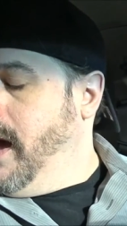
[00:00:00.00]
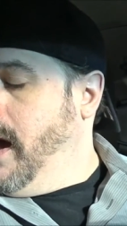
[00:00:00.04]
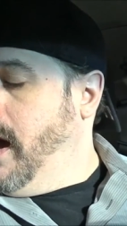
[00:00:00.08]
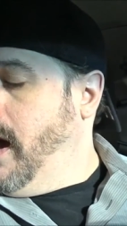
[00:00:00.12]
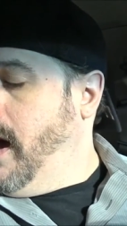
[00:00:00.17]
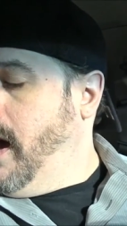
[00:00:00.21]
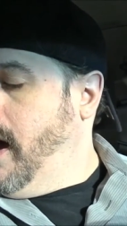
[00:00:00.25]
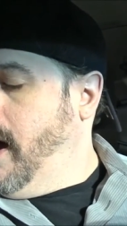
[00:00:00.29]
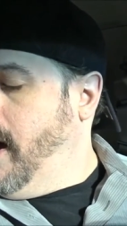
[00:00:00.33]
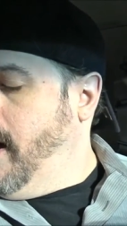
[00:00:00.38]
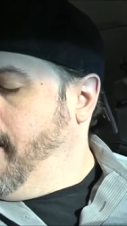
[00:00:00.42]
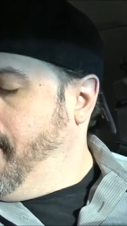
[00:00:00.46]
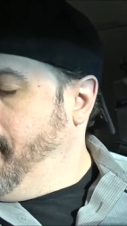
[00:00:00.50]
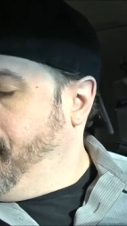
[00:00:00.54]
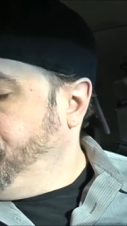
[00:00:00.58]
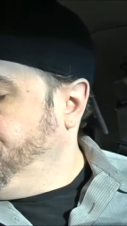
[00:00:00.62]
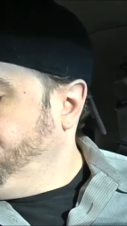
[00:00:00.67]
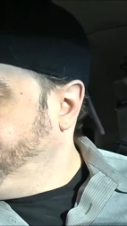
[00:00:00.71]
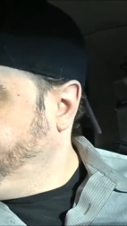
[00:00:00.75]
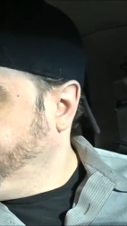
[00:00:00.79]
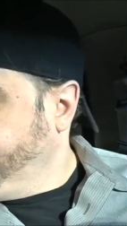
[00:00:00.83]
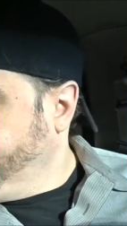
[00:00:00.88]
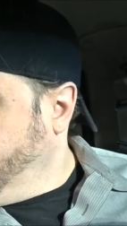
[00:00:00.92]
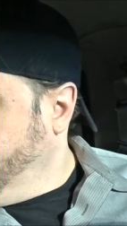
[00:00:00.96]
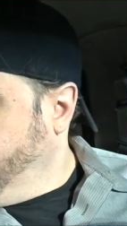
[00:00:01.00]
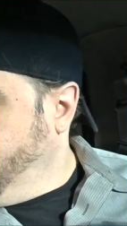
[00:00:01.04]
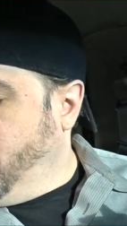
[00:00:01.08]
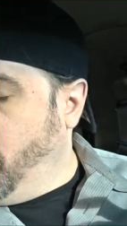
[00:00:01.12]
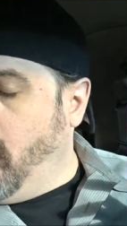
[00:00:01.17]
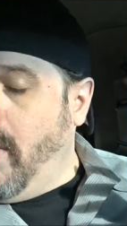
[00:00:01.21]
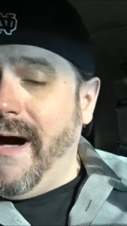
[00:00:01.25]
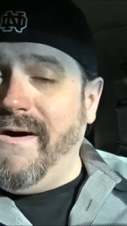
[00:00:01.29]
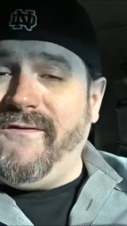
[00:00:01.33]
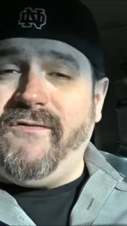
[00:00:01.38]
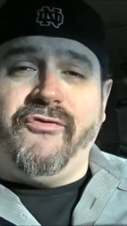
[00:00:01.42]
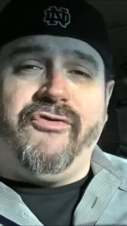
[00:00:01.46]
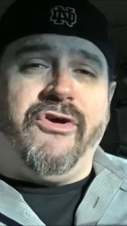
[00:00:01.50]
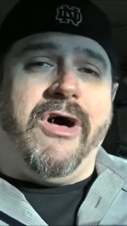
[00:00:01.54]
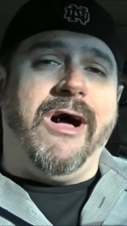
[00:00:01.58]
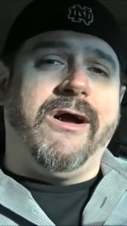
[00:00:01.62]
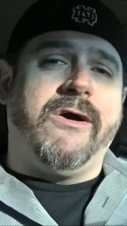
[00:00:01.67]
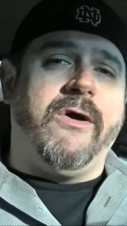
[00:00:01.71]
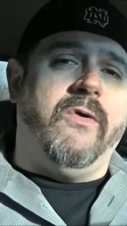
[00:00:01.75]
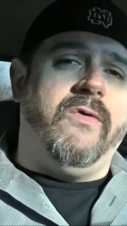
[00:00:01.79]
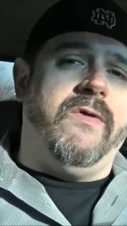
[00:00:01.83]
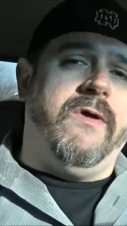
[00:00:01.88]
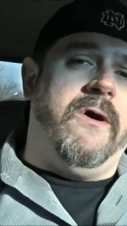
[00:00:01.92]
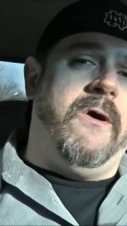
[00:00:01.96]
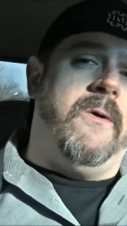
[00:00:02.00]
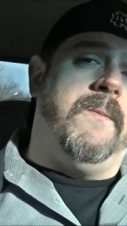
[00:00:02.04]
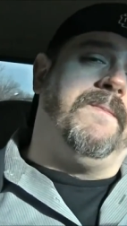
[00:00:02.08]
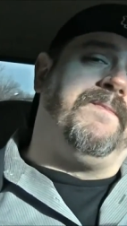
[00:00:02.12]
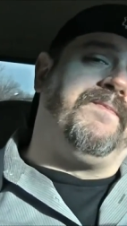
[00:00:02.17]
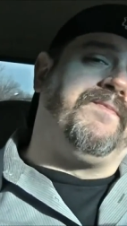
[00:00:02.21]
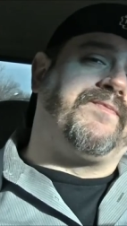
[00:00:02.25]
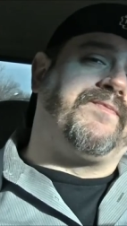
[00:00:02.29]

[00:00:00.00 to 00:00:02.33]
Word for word: Um, the waffle taco though,